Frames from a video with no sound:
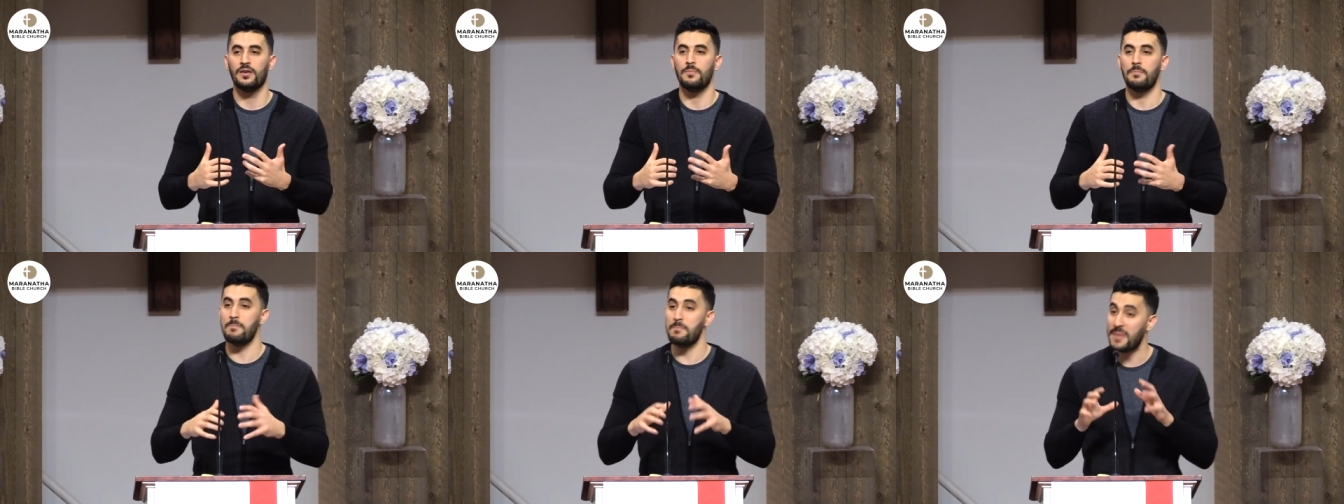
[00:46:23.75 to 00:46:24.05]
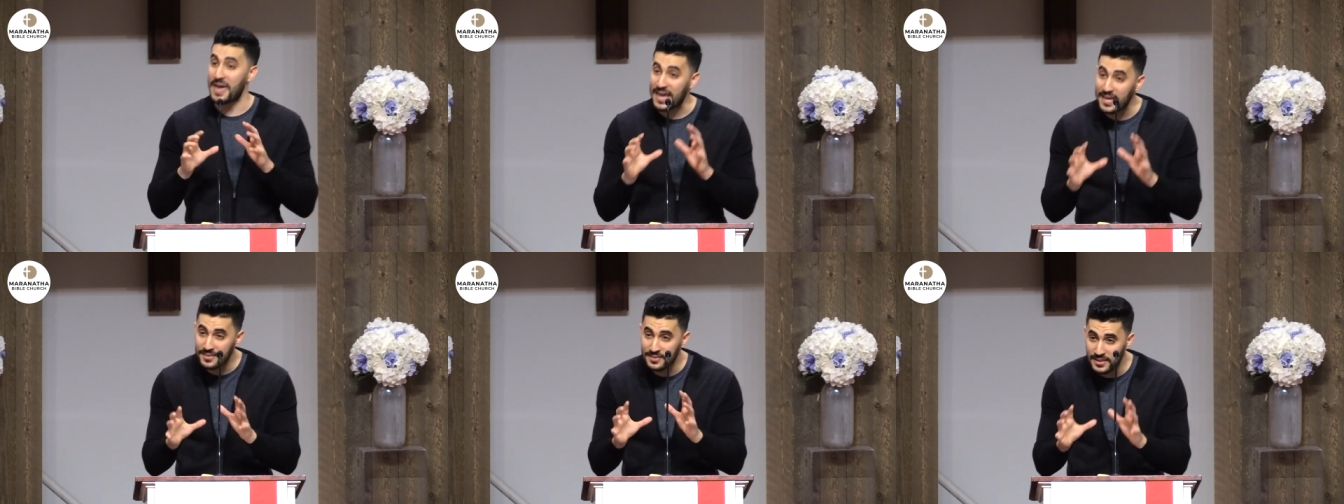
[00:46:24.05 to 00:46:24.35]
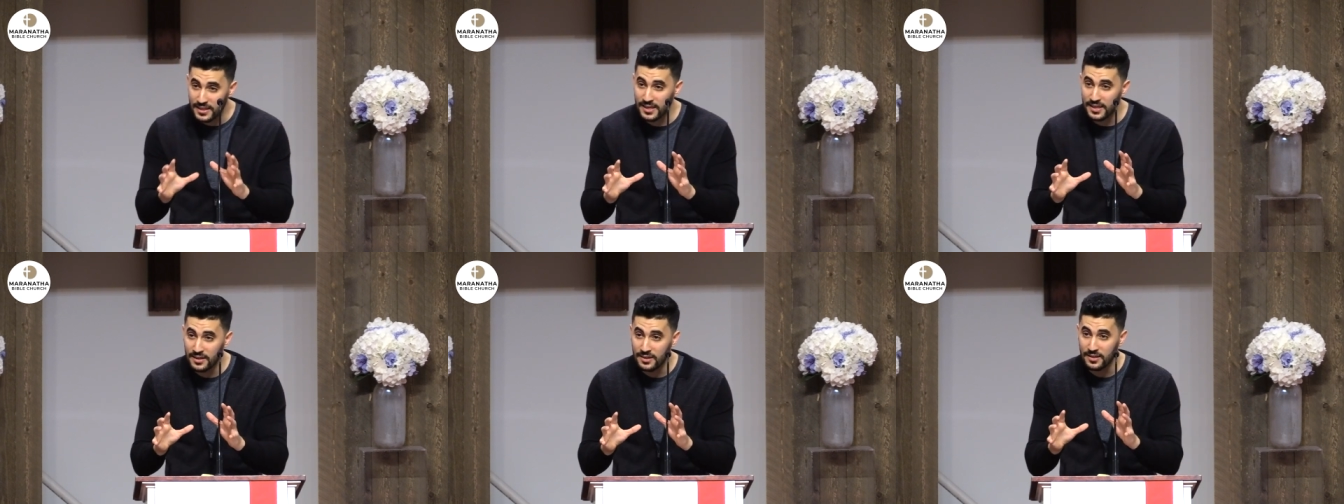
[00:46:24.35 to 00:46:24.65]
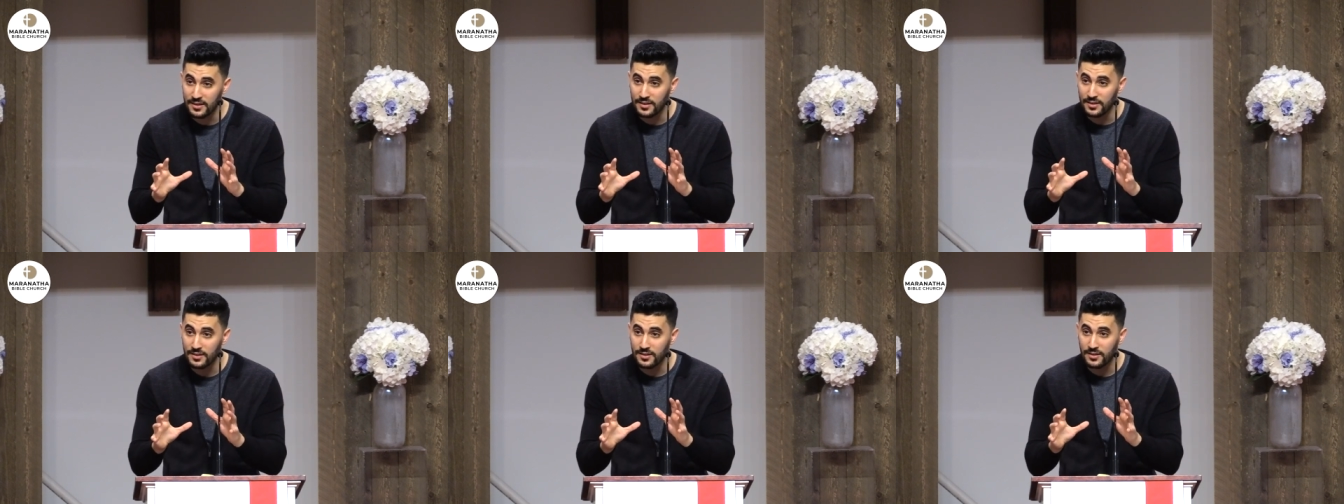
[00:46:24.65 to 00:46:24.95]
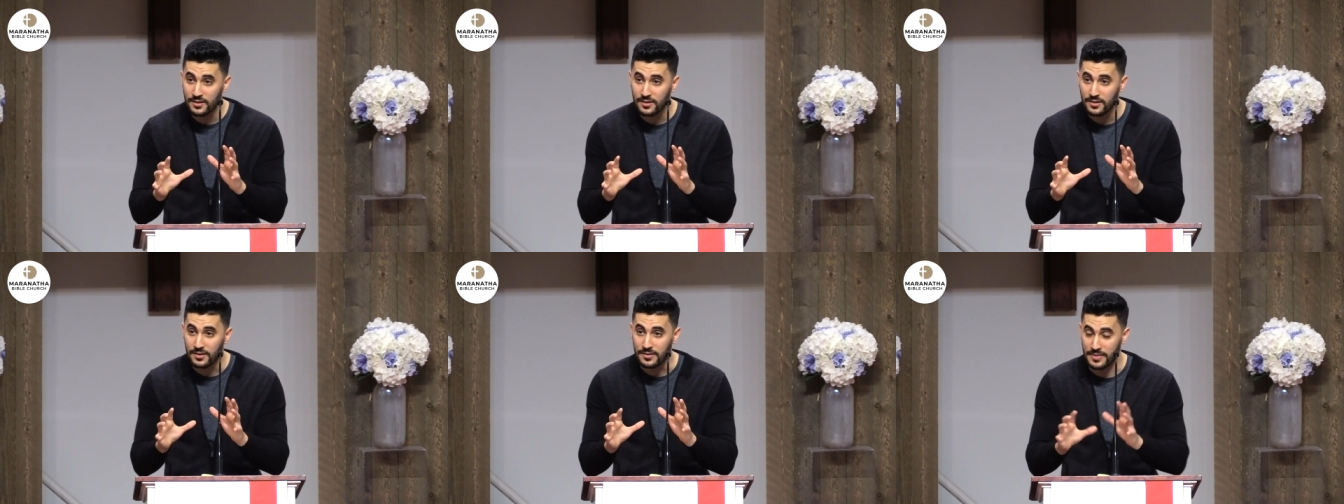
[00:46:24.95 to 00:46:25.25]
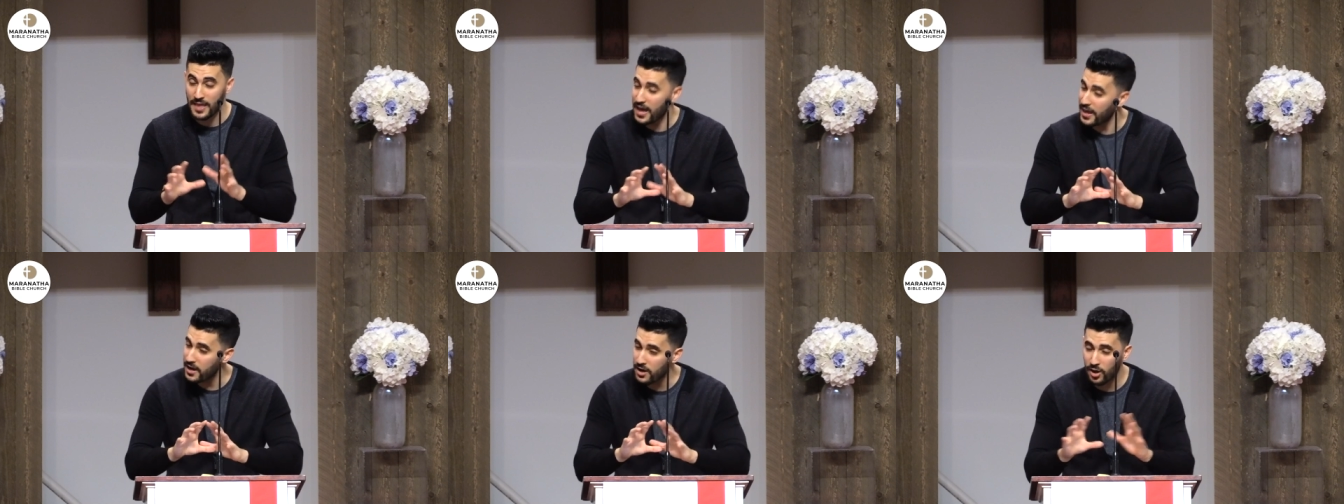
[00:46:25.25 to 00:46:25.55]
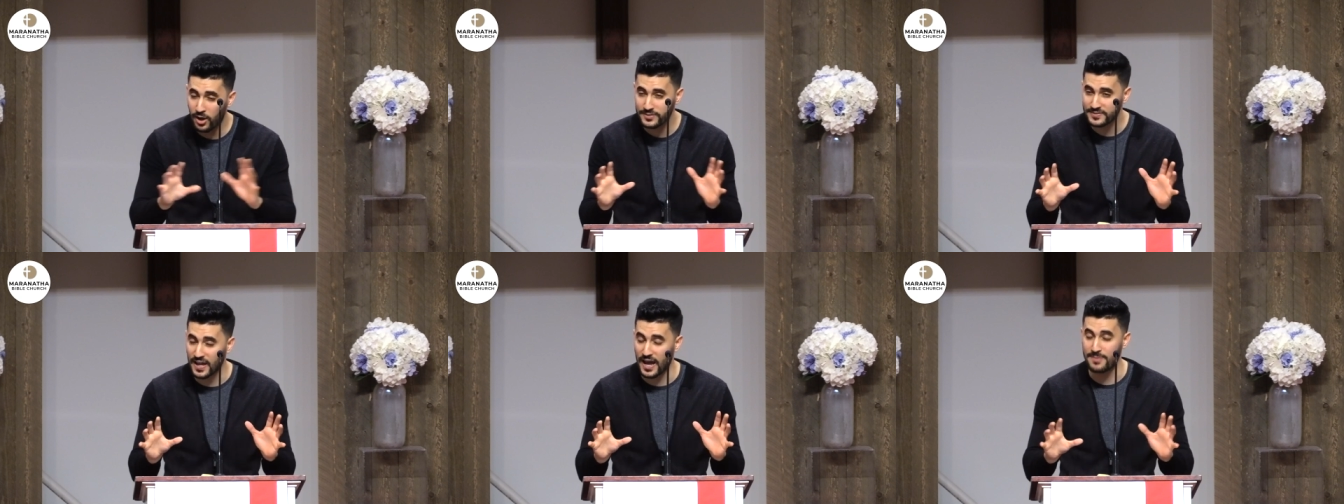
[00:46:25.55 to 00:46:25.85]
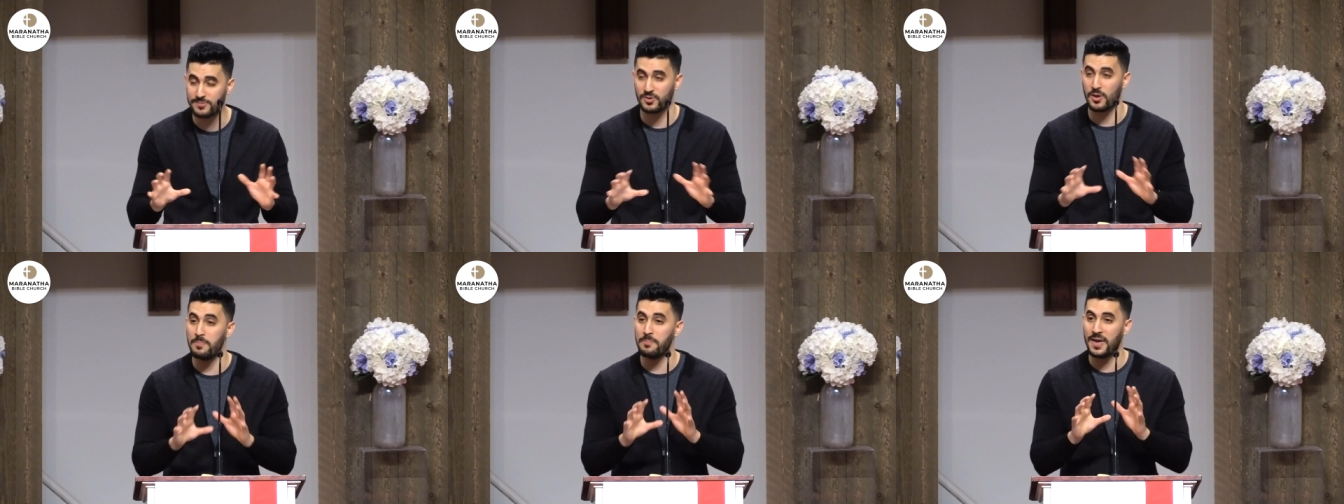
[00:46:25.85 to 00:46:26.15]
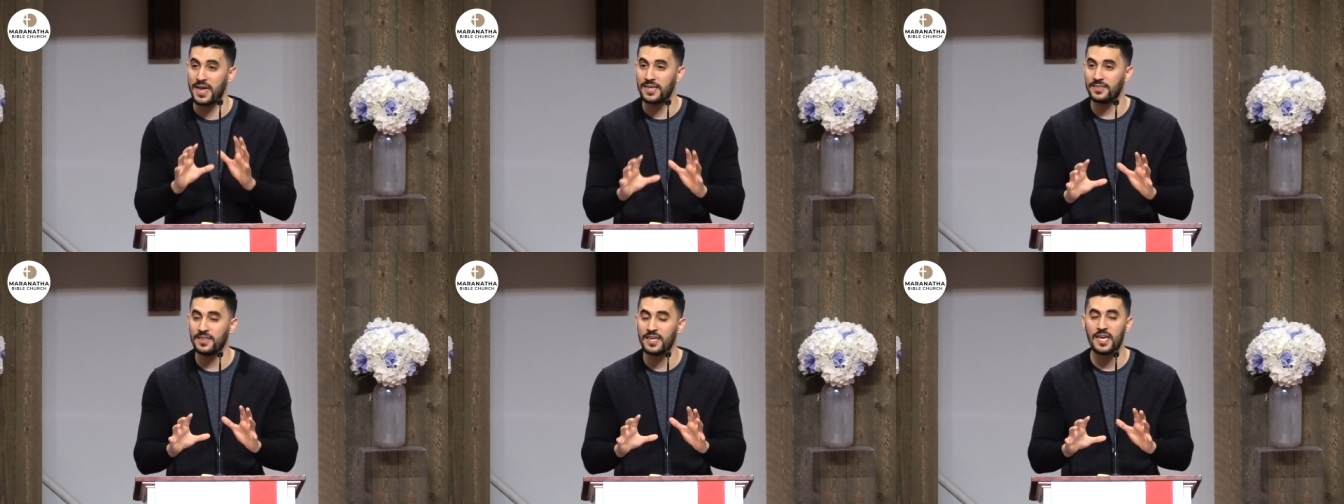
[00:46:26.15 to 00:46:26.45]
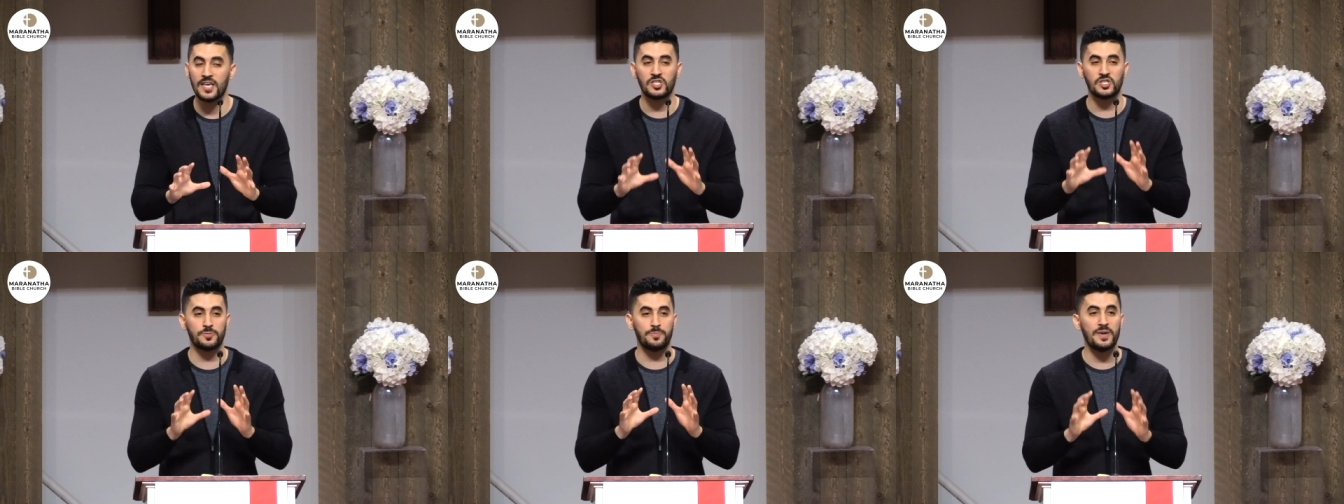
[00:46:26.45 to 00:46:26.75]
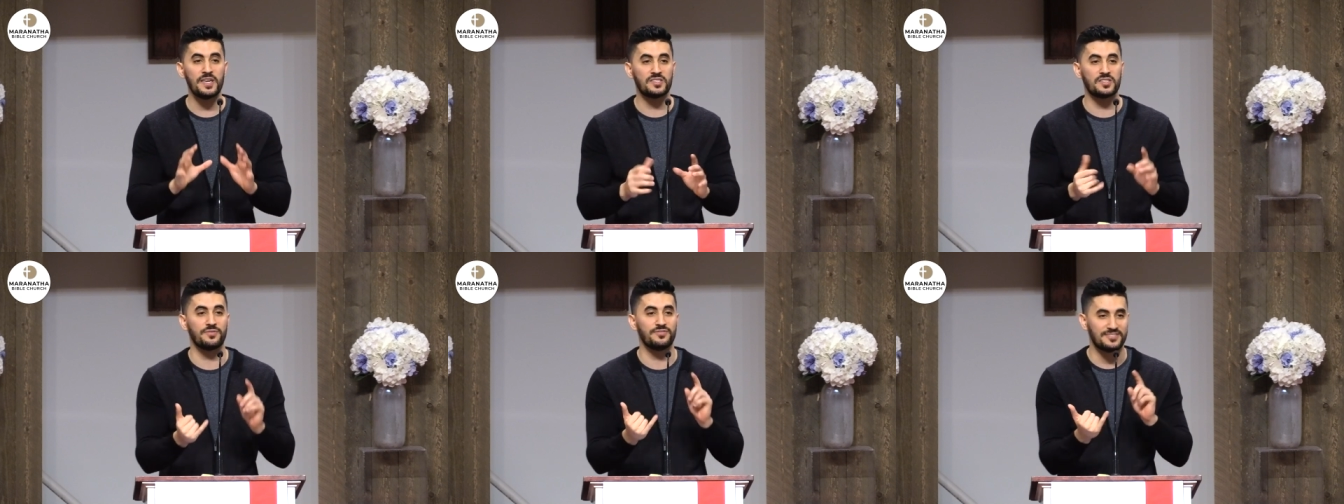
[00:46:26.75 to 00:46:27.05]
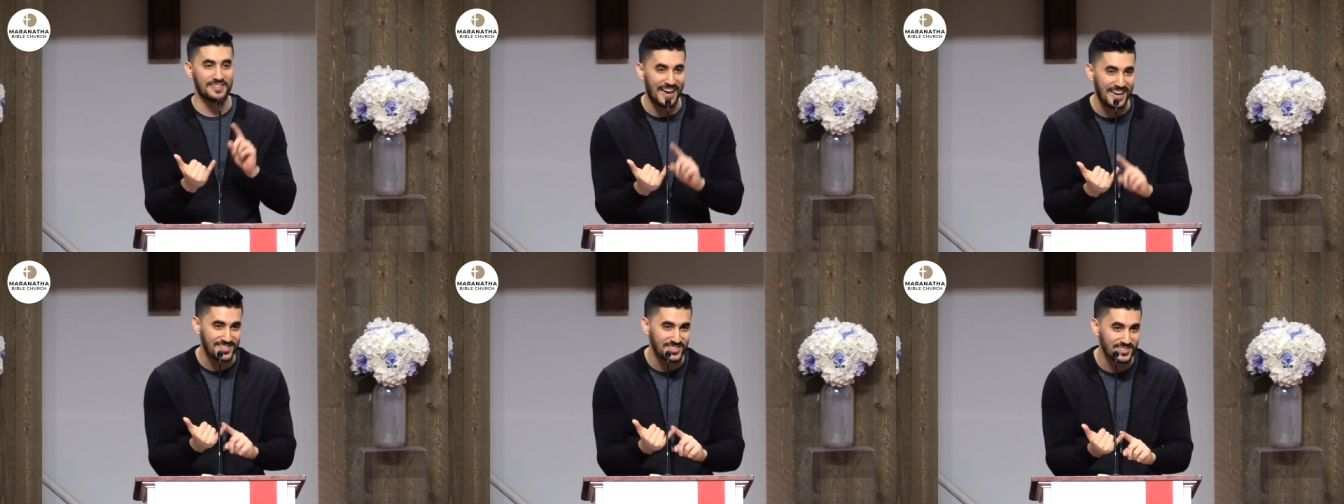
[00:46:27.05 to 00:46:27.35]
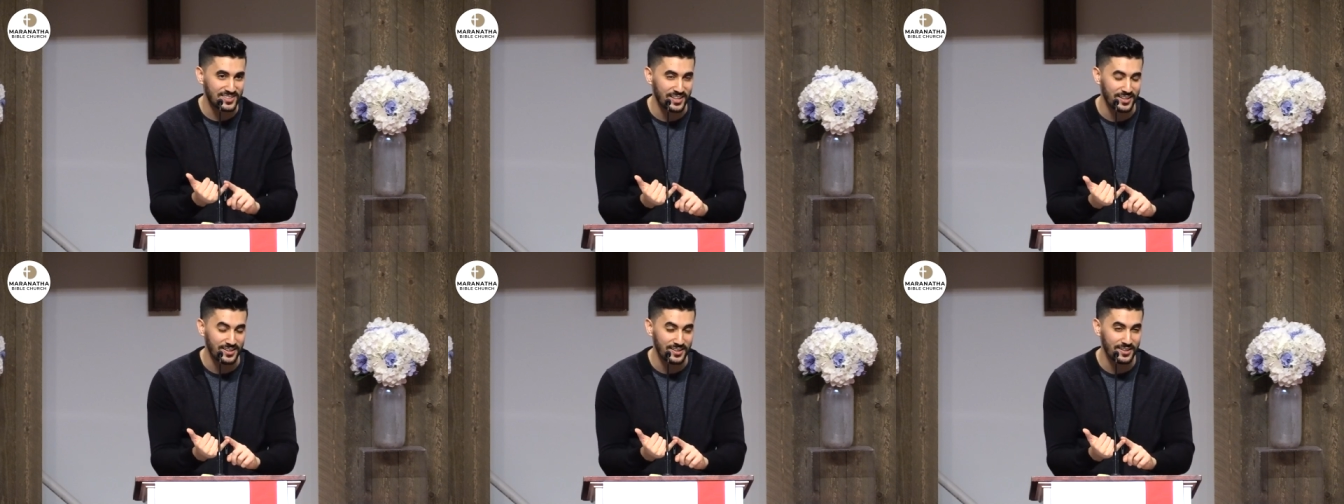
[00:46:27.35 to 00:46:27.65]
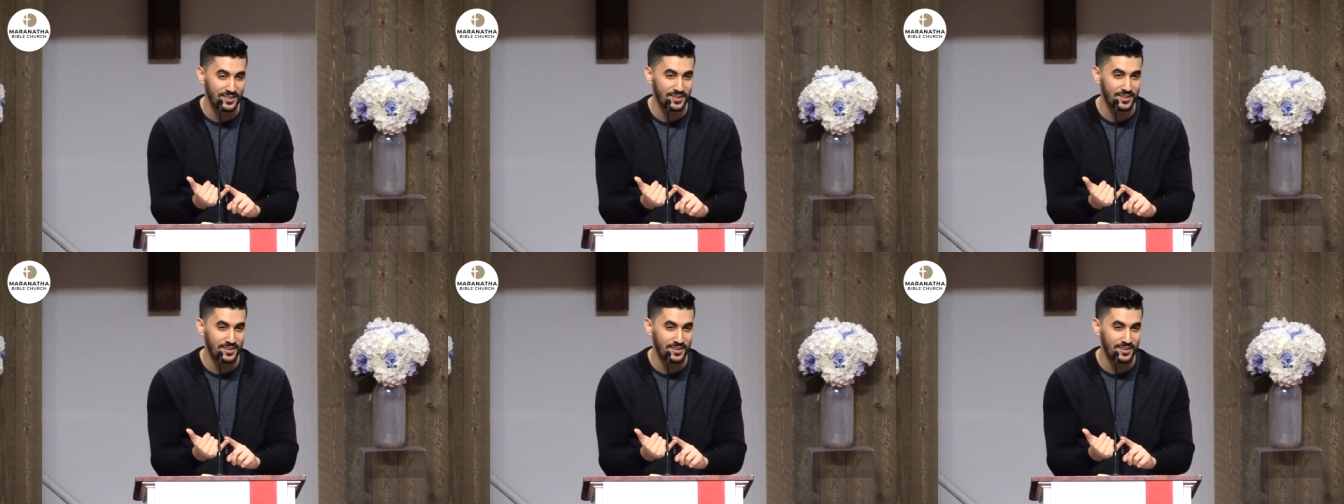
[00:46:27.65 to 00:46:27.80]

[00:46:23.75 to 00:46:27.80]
Mainly, not at all times, but mainly it speaks of testing,